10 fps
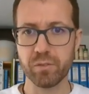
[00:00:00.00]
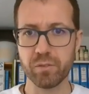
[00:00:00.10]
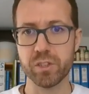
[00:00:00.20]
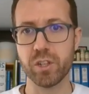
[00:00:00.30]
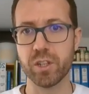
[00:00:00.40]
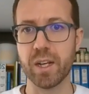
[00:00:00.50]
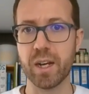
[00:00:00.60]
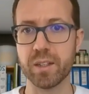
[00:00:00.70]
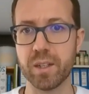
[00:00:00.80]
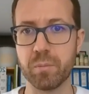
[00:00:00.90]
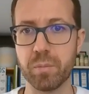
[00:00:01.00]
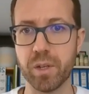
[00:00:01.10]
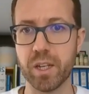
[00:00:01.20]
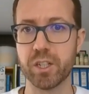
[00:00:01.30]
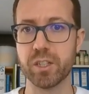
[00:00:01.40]
for certain other
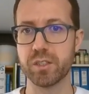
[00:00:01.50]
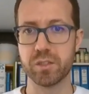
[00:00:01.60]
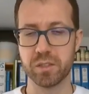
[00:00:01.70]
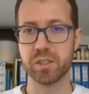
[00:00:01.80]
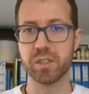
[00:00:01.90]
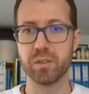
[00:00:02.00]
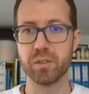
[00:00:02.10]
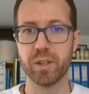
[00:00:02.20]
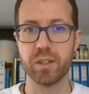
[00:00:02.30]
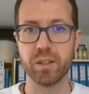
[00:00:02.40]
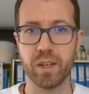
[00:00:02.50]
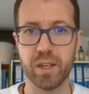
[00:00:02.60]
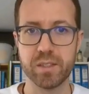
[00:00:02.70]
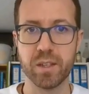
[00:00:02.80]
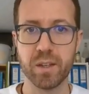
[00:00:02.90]
applications, this is already the
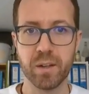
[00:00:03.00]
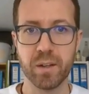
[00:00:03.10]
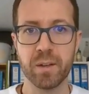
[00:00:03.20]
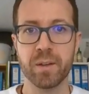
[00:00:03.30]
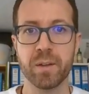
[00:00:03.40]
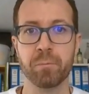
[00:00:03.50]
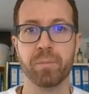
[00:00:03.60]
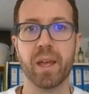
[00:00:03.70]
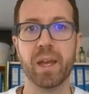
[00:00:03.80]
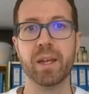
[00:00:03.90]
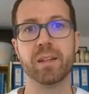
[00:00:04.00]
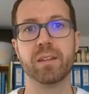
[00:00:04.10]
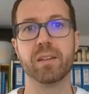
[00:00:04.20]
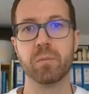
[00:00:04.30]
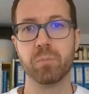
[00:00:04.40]
case.
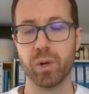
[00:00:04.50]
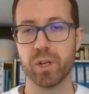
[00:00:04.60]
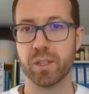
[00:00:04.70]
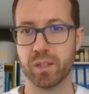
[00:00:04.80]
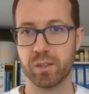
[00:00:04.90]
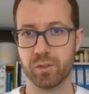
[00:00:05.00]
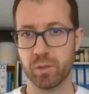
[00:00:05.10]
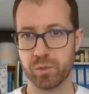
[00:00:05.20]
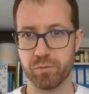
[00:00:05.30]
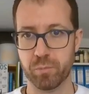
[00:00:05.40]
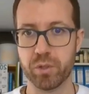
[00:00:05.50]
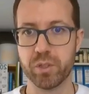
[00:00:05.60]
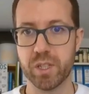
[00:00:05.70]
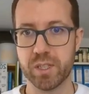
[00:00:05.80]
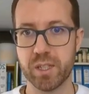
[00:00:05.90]
And important in terms of
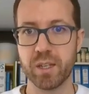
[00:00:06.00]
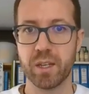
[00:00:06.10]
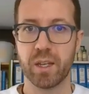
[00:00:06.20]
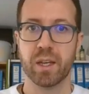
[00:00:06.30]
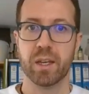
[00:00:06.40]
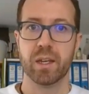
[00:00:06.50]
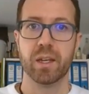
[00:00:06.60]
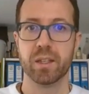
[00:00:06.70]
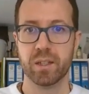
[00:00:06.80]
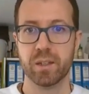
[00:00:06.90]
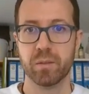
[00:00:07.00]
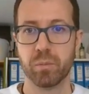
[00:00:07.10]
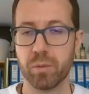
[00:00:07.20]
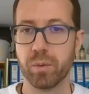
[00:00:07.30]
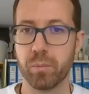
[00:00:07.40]
processing,
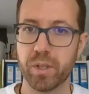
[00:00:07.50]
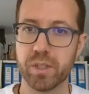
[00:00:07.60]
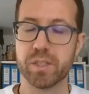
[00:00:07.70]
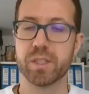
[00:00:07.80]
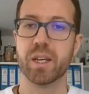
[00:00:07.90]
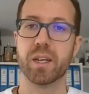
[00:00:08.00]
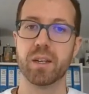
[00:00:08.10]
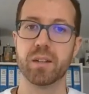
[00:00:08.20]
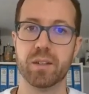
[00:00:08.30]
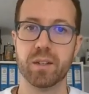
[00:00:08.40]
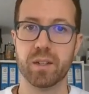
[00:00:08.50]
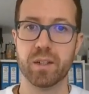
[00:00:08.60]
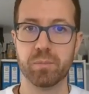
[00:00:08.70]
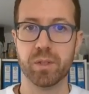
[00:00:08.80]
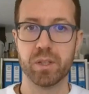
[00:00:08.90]
polypropylenes
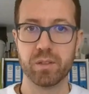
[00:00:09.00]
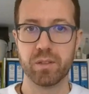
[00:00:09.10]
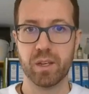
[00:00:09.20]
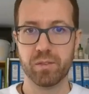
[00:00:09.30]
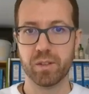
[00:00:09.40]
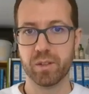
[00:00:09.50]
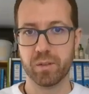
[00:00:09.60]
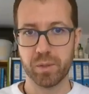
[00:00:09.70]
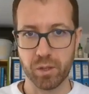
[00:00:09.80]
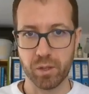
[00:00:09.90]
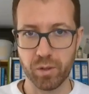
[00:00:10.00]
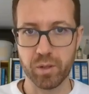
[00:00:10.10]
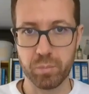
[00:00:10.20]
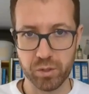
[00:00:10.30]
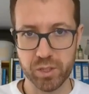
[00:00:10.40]
have a bit longer
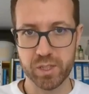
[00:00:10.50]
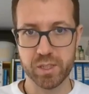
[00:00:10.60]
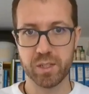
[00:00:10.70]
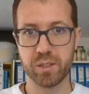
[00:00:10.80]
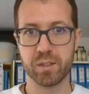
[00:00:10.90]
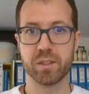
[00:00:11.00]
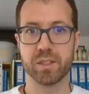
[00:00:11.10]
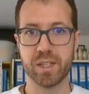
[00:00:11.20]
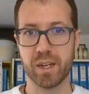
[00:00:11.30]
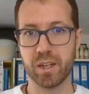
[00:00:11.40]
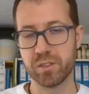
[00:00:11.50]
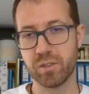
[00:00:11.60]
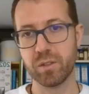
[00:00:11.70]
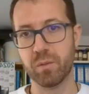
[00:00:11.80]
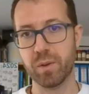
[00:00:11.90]
processing cycle,
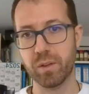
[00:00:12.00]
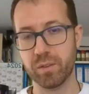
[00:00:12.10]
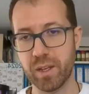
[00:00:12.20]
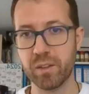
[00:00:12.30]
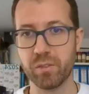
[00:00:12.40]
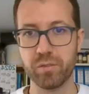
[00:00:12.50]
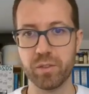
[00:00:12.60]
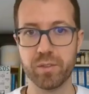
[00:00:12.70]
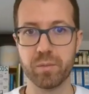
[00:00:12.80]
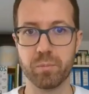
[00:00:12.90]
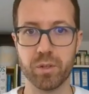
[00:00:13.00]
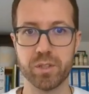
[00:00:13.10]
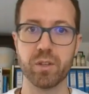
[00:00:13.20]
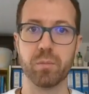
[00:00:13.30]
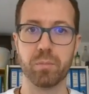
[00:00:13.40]
so around 10 to
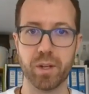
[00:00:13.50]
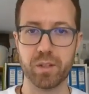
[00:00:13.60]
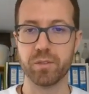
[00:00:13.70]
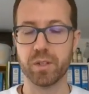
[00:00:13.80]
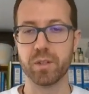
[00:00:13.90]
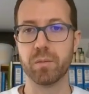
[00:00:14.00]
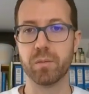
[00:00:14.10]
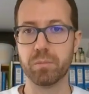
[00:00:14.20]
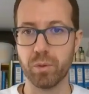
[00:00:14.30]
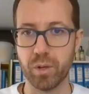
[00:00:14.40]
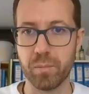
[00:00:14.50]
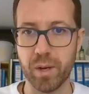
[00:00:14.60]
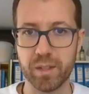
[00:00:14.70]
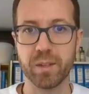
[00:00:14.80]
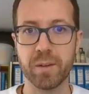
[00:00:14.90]
15% compared to a
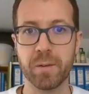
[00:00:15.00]
polyamide.